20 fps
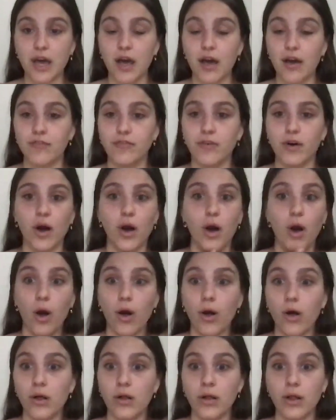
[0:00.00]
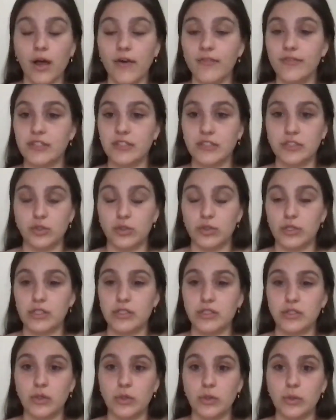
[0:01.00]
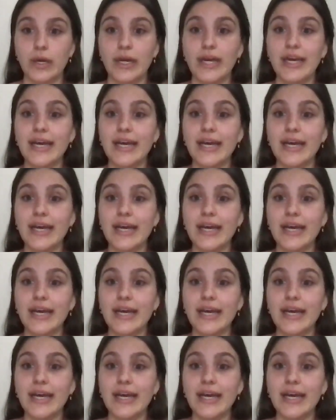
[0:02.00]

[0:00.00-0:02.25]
of all of these students who